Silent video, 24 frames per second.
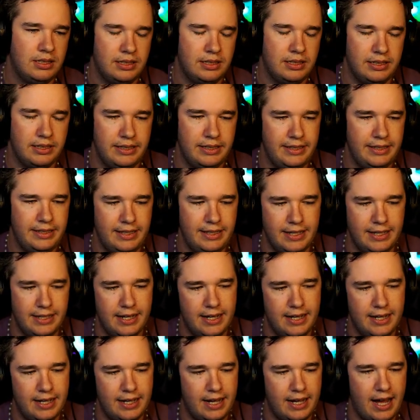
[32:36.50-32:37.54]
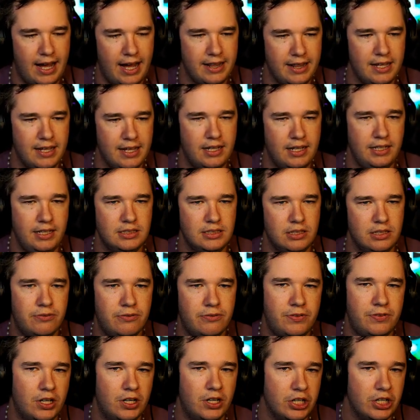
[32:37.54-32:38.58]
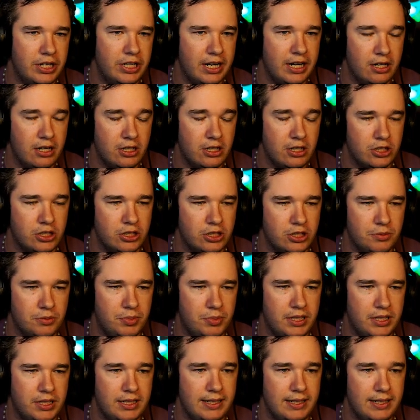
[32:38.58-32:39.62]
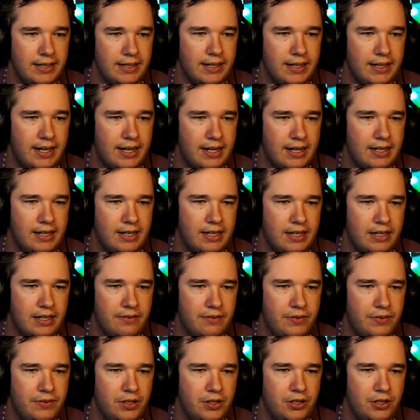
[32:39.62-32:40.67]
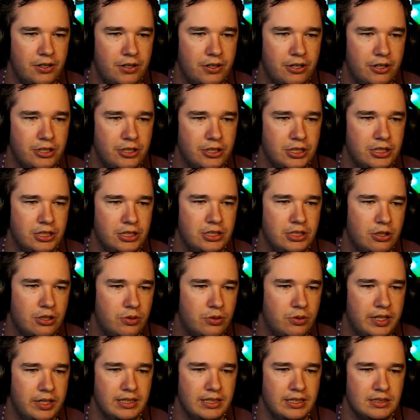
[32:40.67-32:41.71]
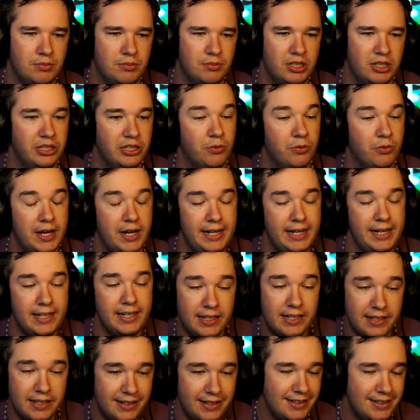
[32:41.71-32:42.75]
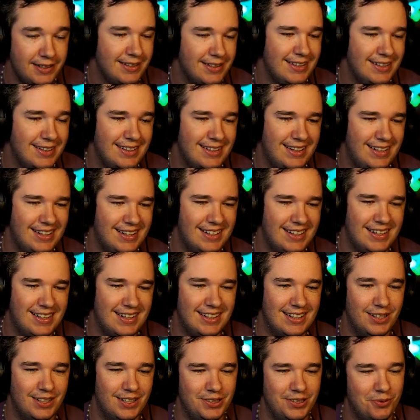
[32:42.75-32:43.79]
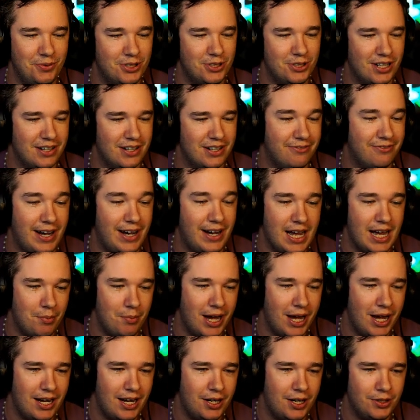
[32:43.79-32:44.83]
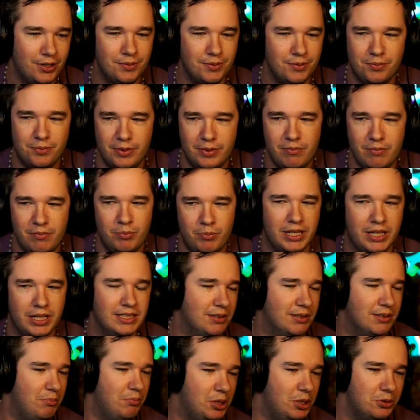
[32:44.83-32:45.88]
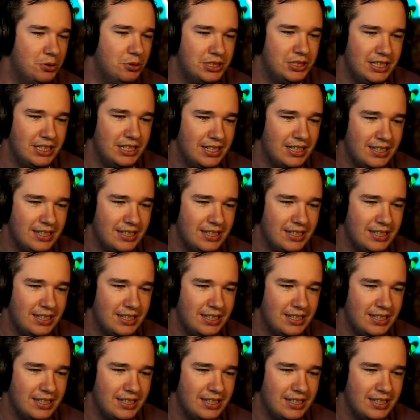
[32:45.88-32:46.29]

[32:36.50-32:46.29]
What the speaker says: Yeah, I think he's a fun character to play if you're just going in some unrated, you're trying to vibe out, play some music,